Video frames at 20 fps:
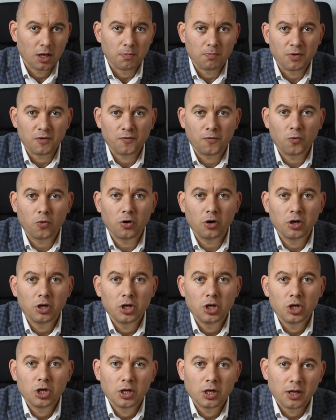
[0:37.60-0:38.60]
Before
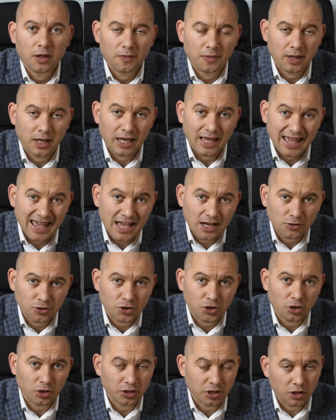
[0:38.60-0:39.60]
the
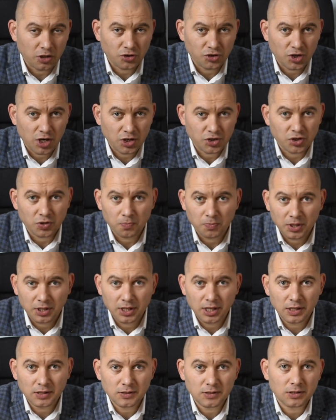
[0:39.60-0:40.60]
actual negotiation
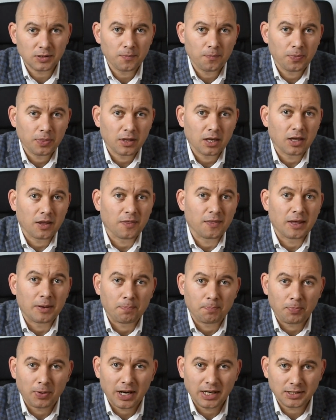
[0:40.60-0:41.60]
begins, the
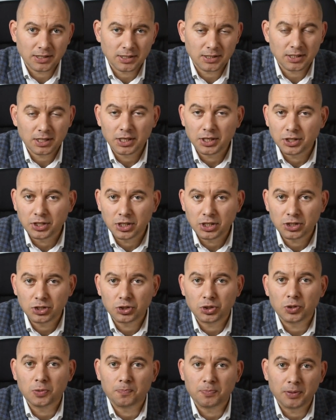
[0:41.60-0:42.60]
parties
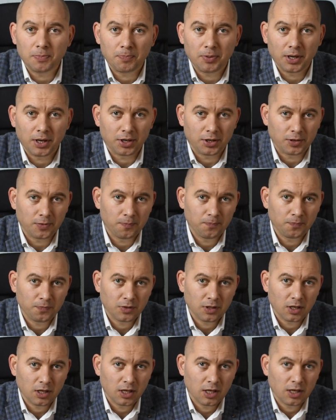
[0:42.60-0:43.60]
need to prepare.
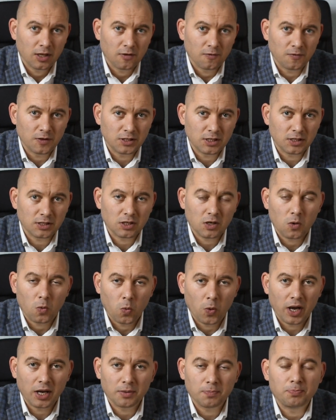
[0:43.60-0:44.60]
This is
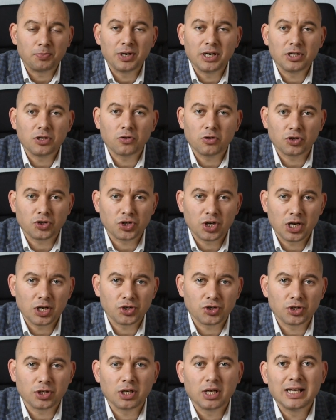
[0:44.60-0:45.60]
when
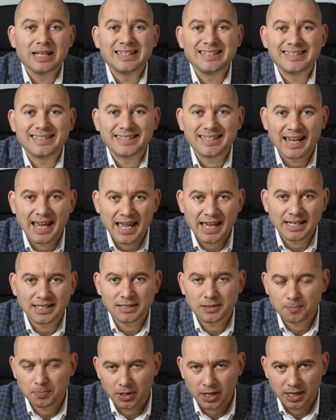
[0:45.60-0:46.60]
pre-negotiation
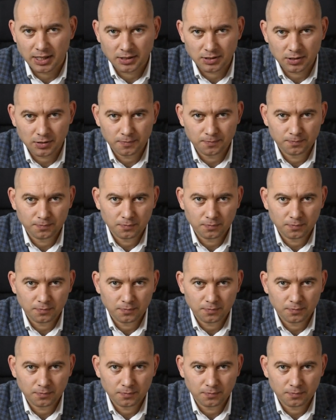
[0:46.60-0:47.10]
takes place.